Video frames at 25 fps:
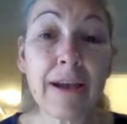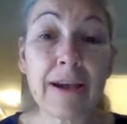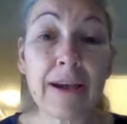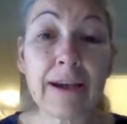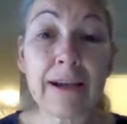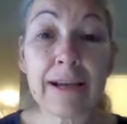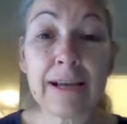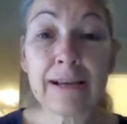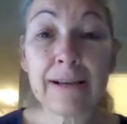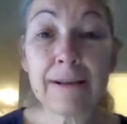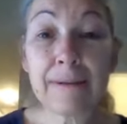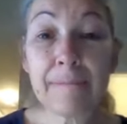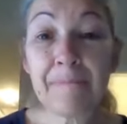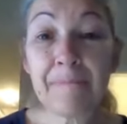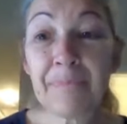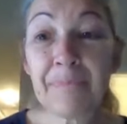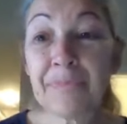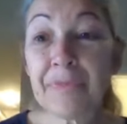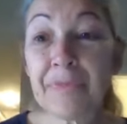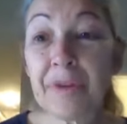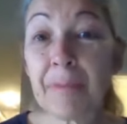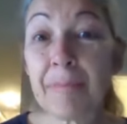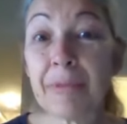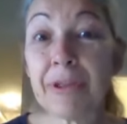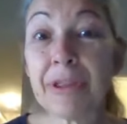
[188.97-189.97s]

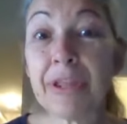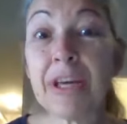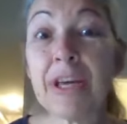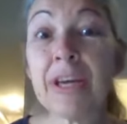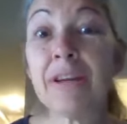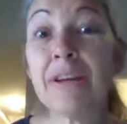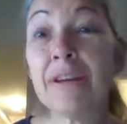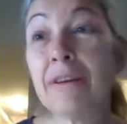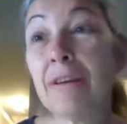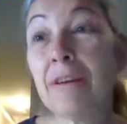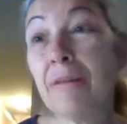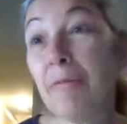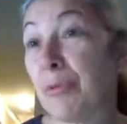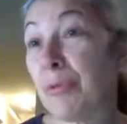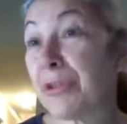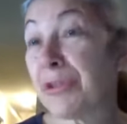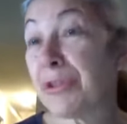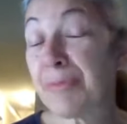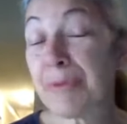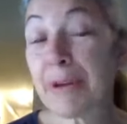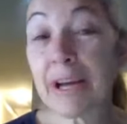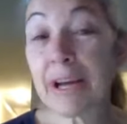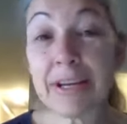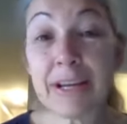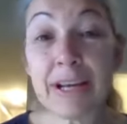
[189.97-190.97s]
But then once
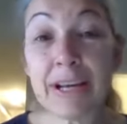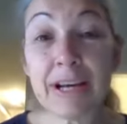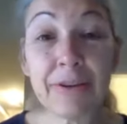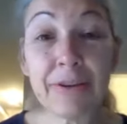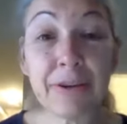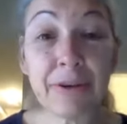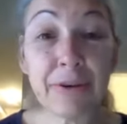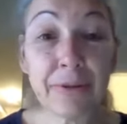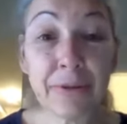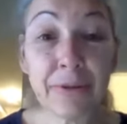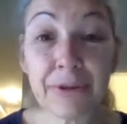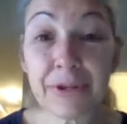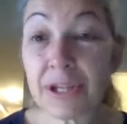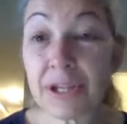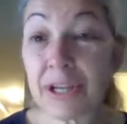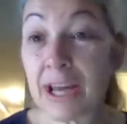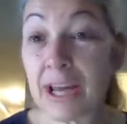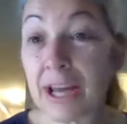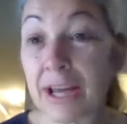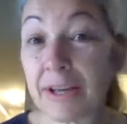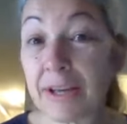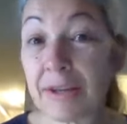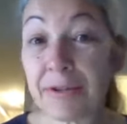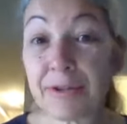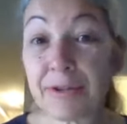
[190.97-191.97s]
we got down here, the
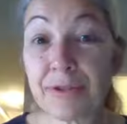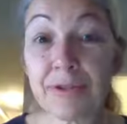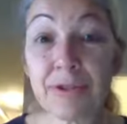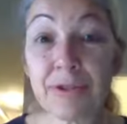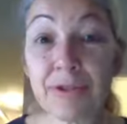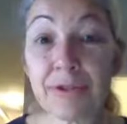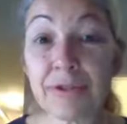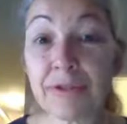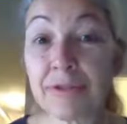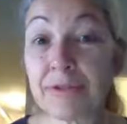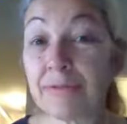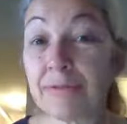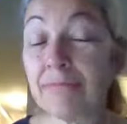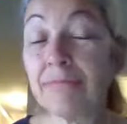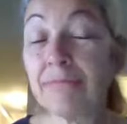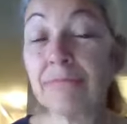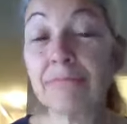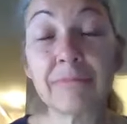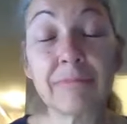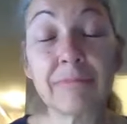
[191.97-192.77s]
snags just